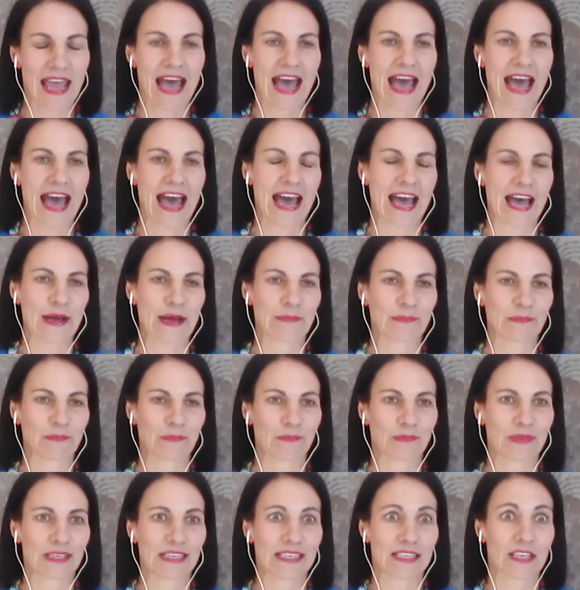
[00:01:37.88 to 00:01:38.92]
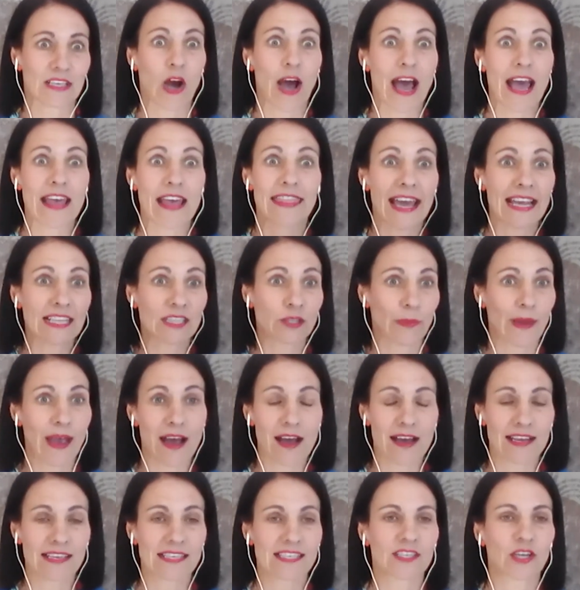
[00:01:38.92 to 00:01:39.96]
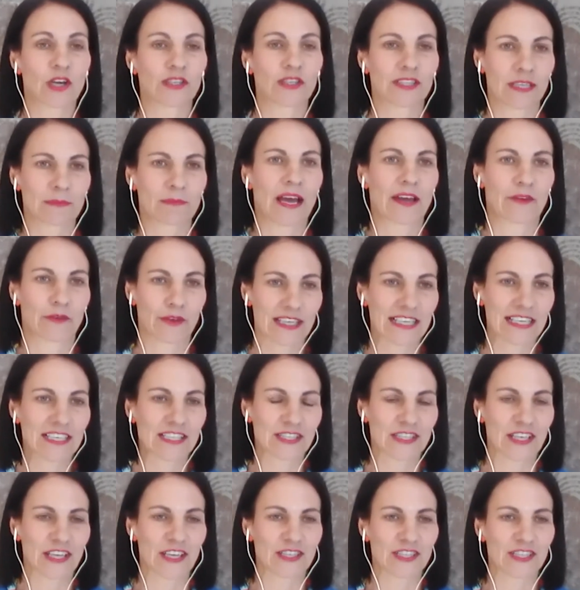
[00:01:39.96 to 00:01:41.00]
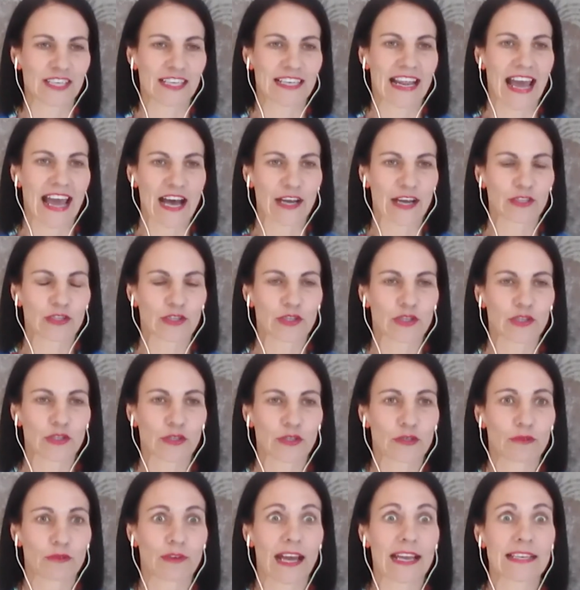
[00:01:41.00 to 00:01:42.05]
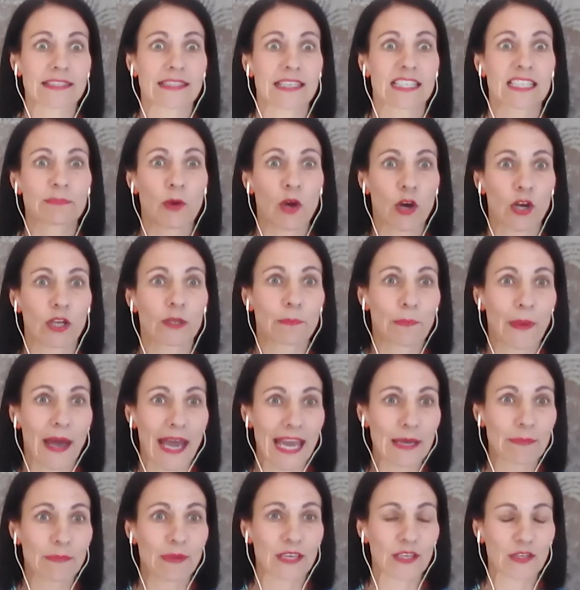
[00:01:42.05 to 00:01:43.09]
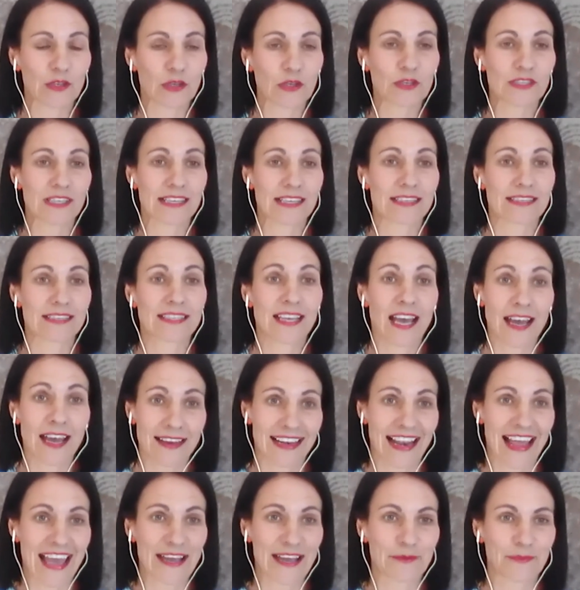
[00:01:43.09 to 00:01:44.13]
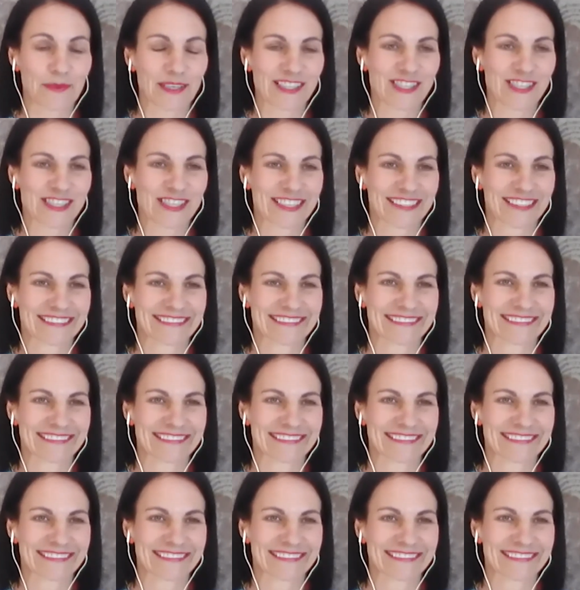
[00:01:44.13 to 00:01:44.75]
And that's where I started my research in how to raise a smart baby using sign language.